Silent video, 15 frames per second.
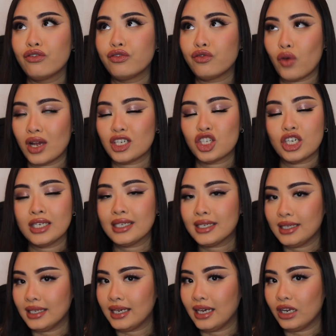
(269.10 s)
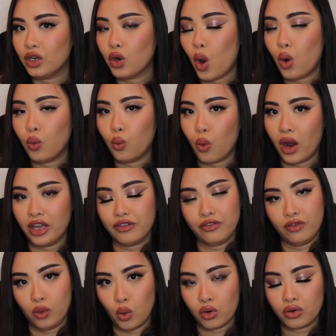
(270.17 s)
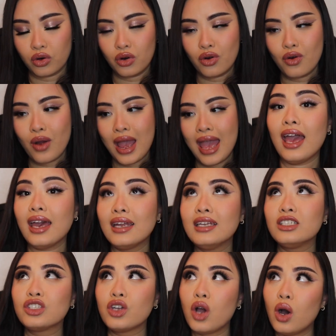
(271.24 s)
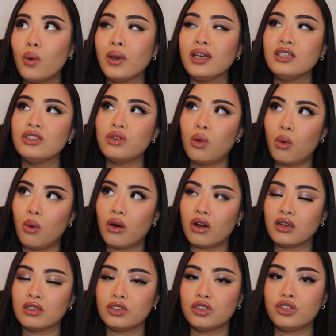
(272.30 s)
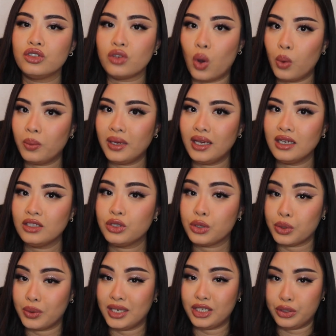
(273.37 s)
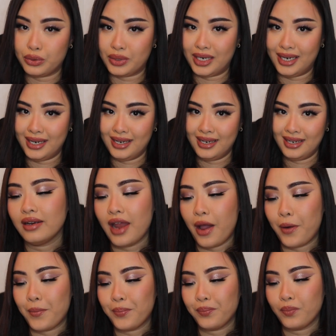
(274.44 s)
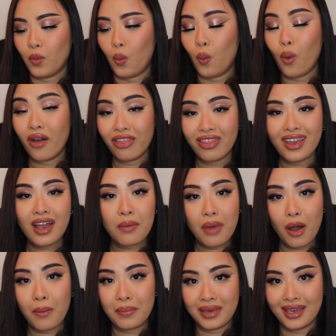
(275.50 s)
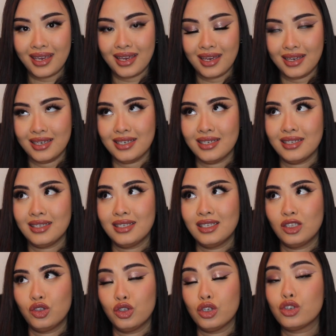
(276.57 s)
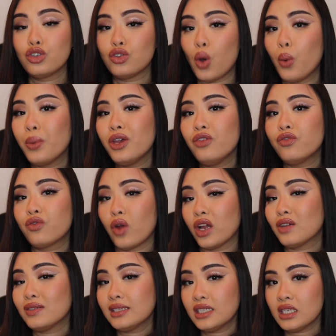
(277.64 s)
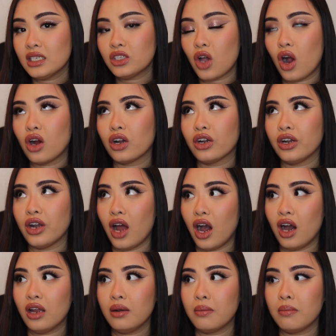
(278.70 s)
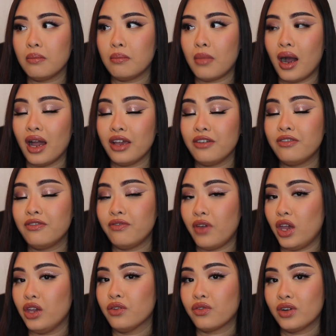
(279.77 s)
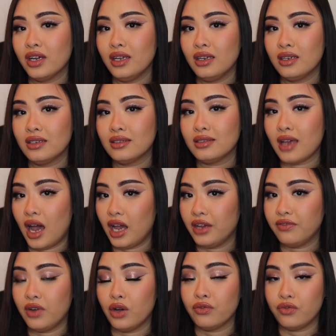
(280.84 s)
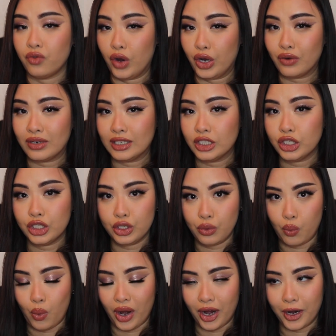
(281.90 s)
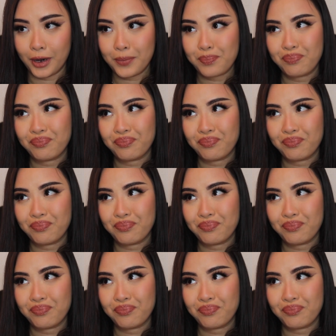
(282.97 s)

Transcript: fresh and clean white floral, and it's going toward soapy tree tree. Now, one thing about me is soapy fragrances are not my favorite type of fragrance to wear.